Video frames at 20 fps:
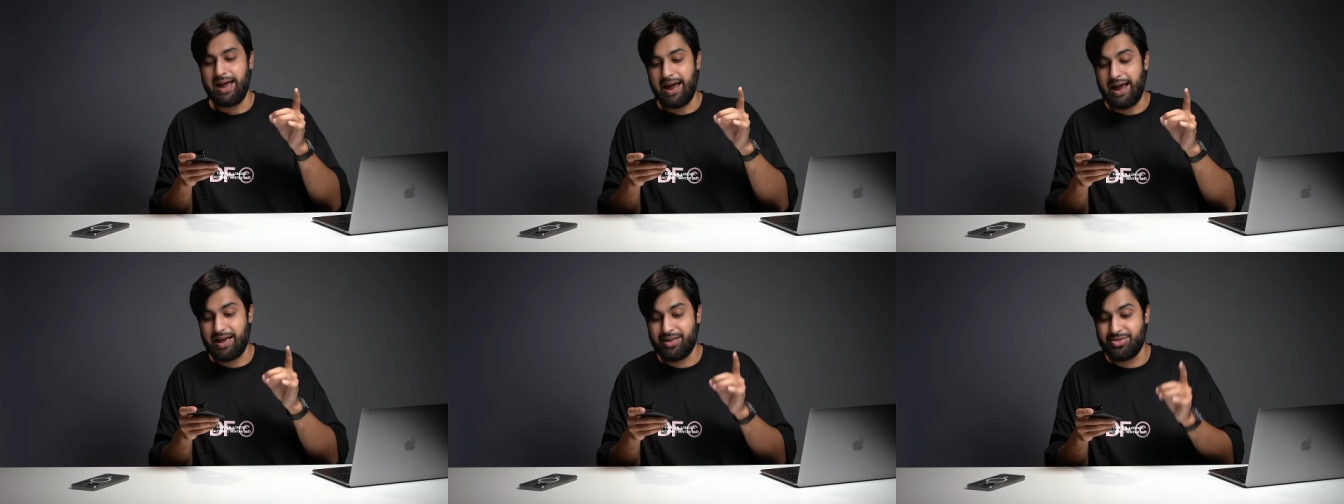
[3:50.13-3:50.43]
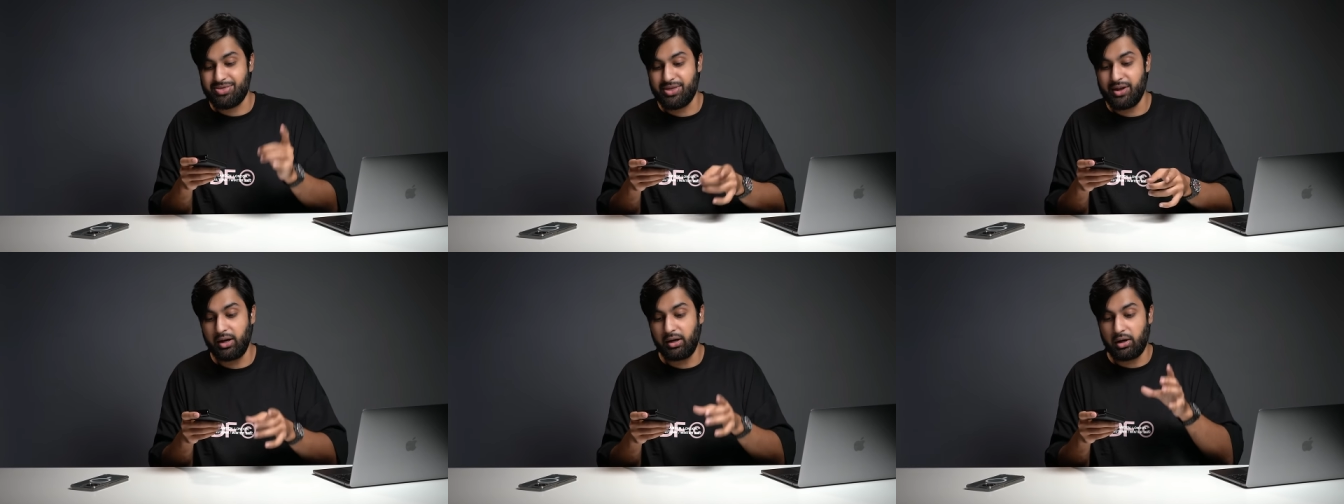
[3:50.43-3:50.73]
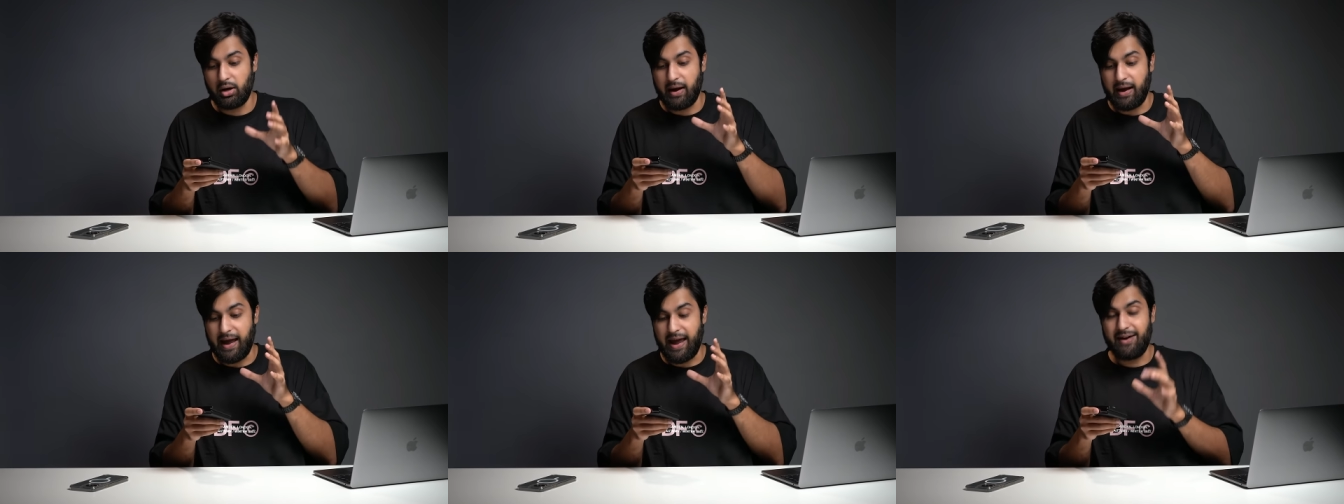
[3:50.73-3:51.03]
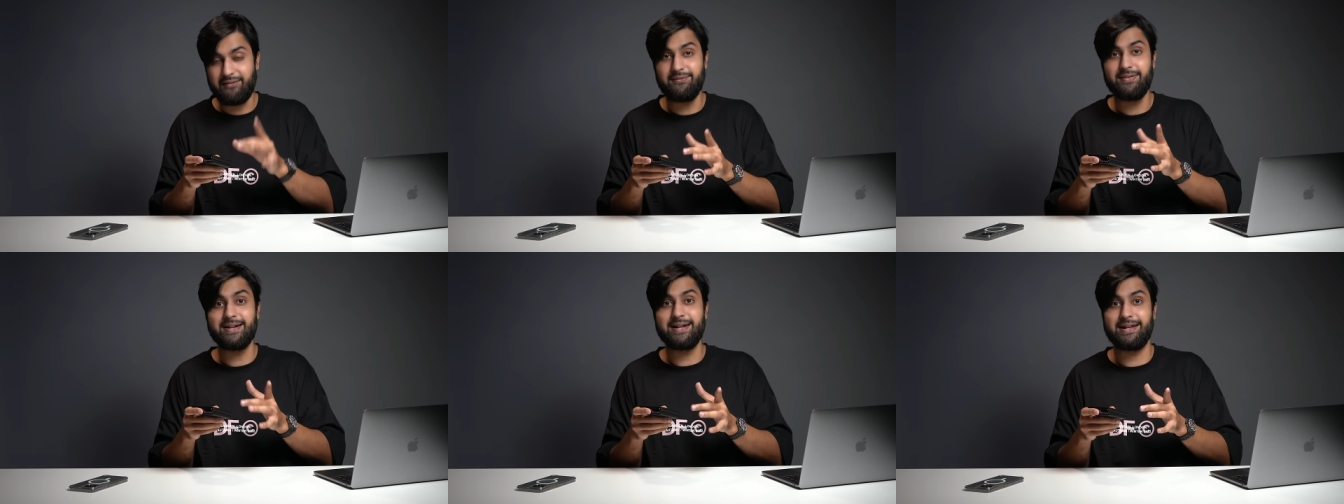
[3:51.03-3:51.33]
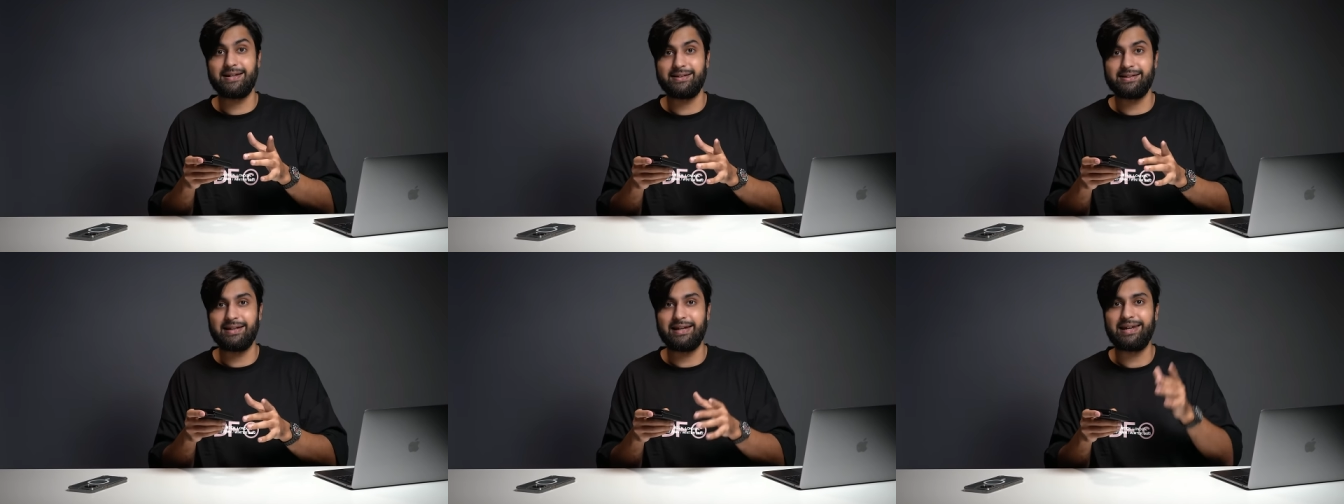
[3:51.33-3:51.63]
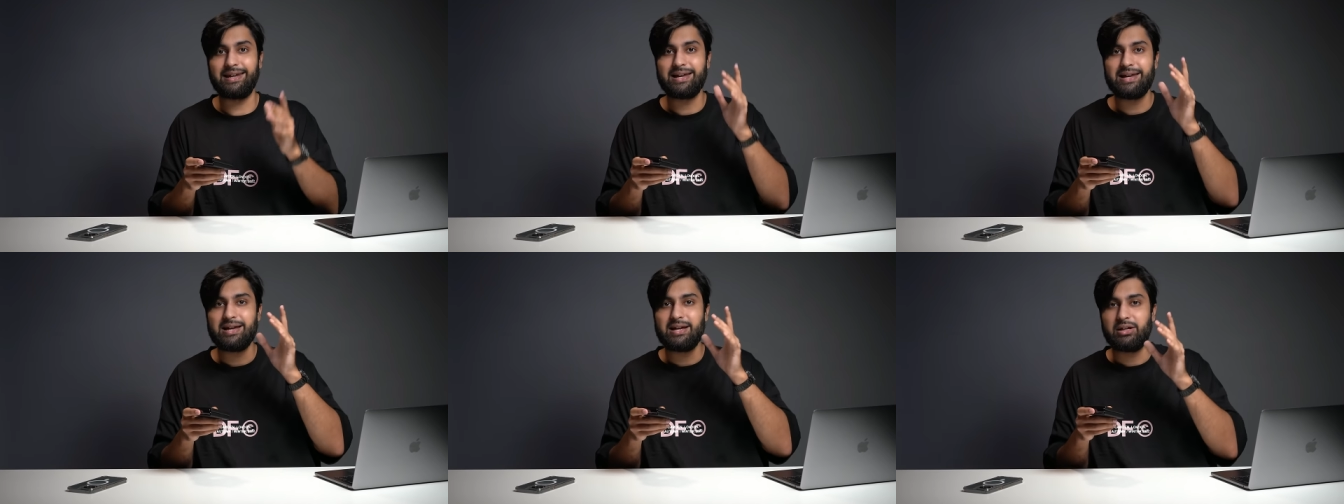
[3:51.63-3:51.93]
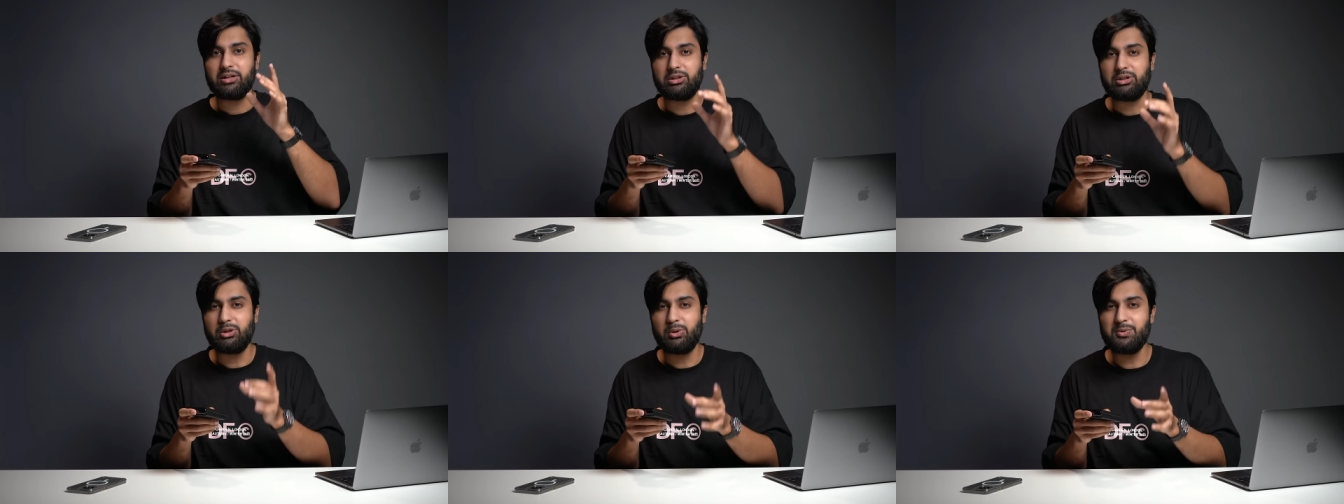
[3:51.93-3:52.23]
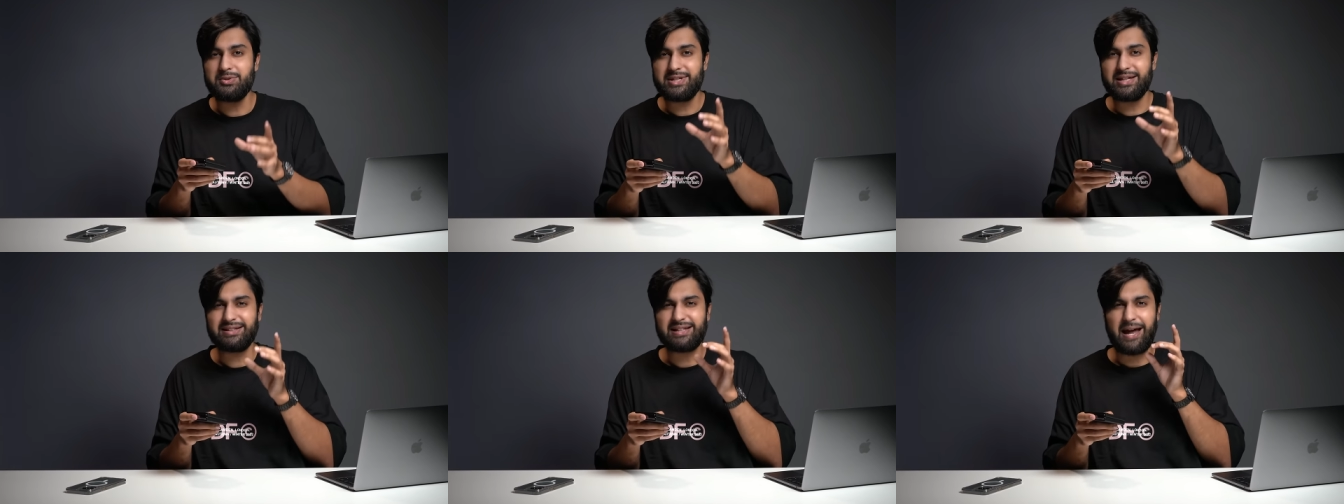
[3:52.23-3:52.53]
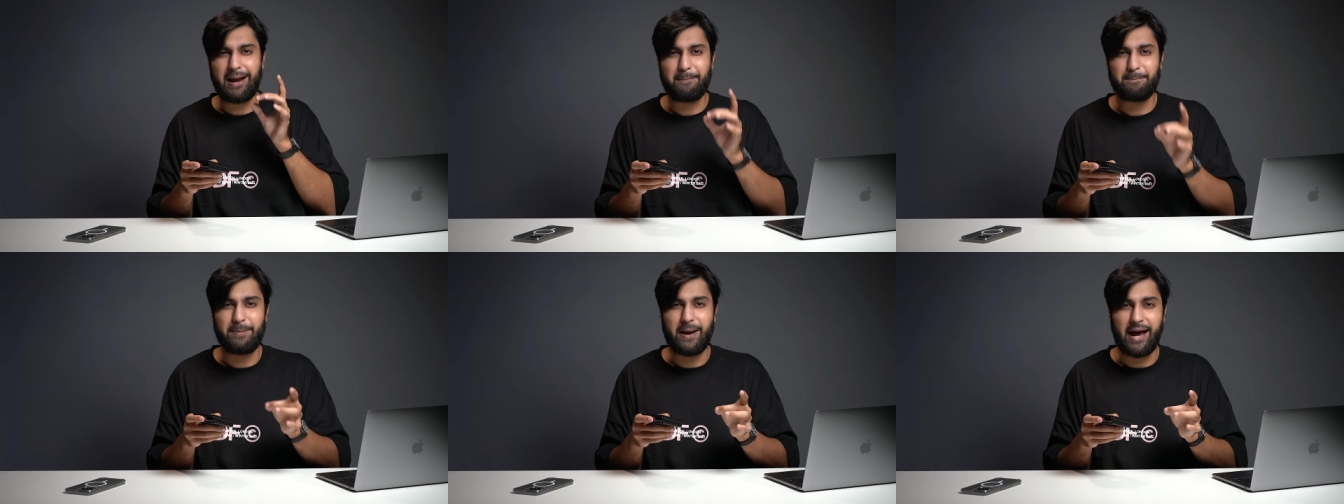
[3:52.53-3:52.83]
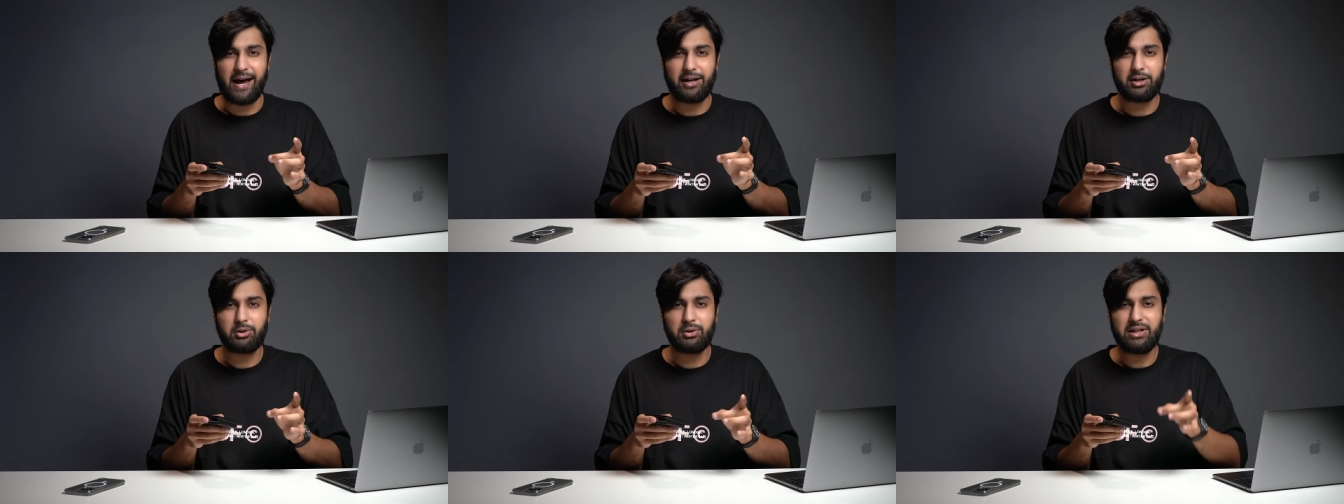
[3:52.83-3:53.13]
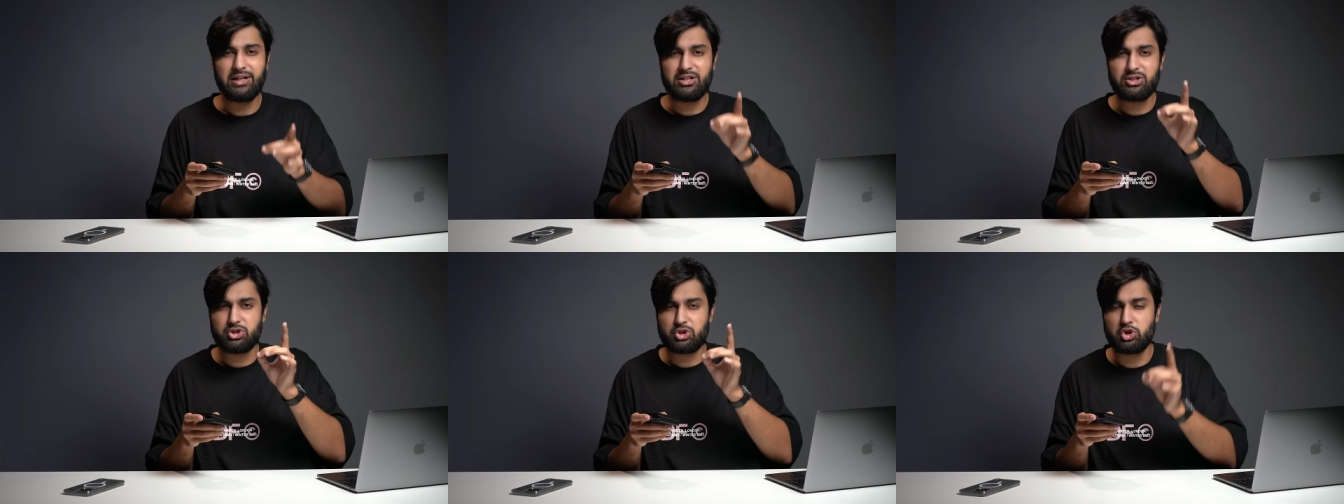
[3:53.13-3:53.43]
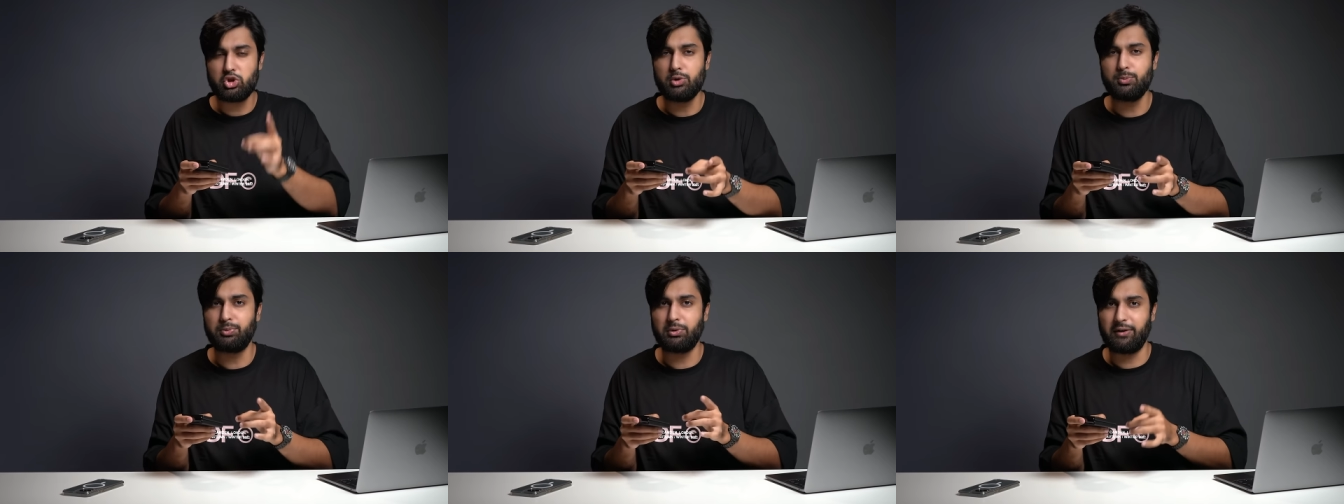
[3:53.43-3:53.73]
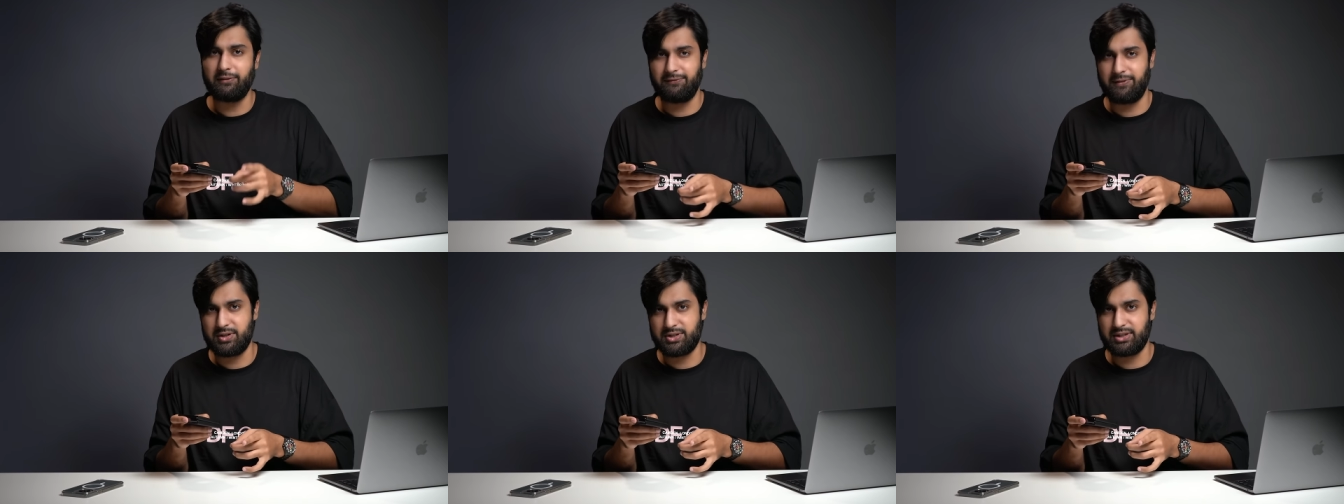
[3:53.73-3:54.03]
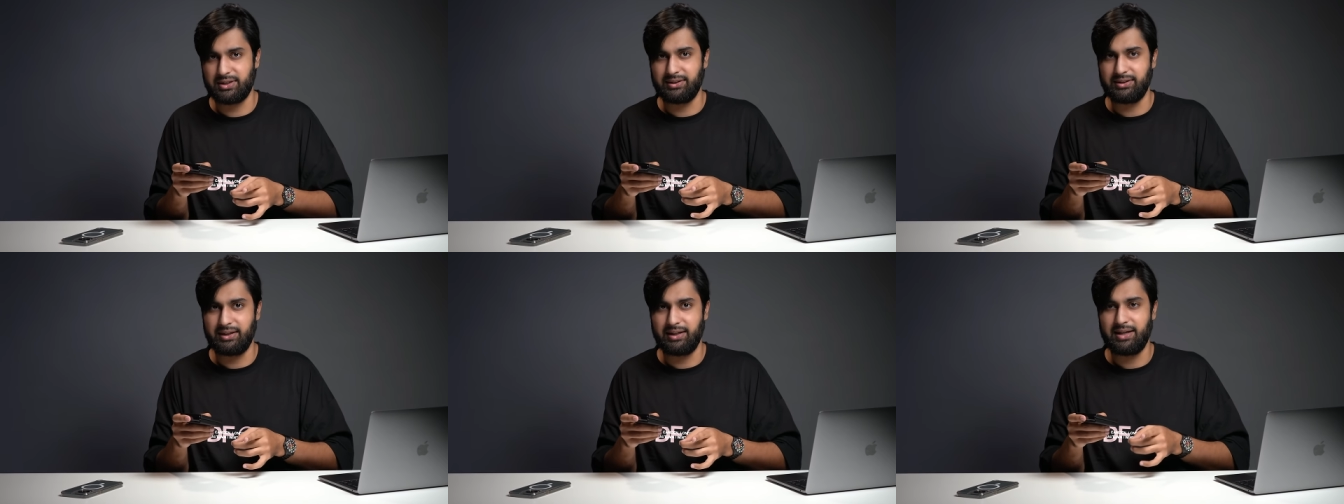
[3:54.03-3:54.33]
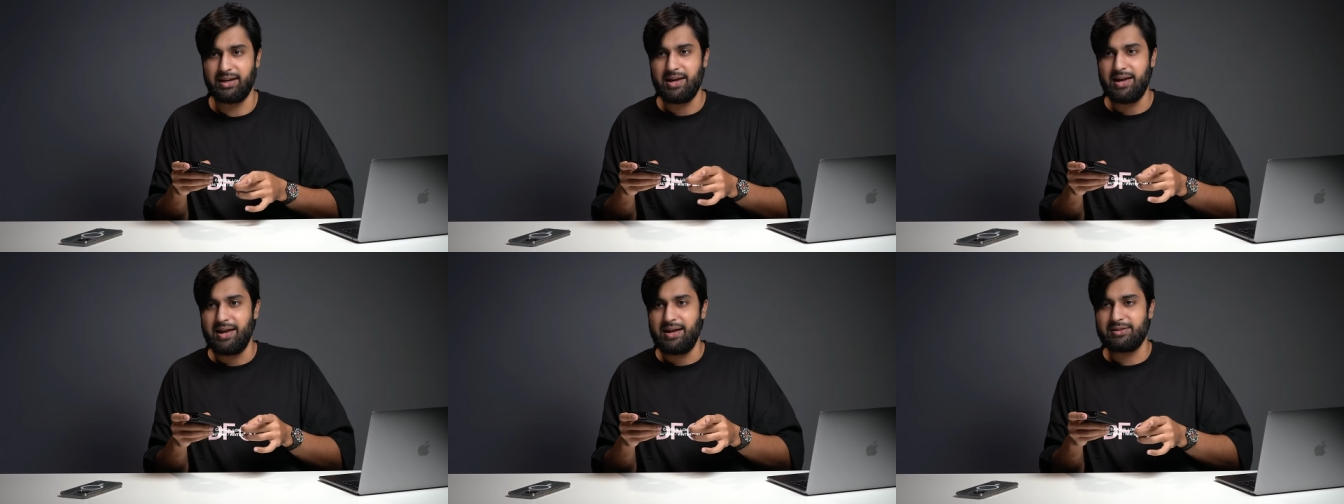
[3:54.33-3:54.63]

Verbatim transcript: and they're evidently using that battery super efficiently.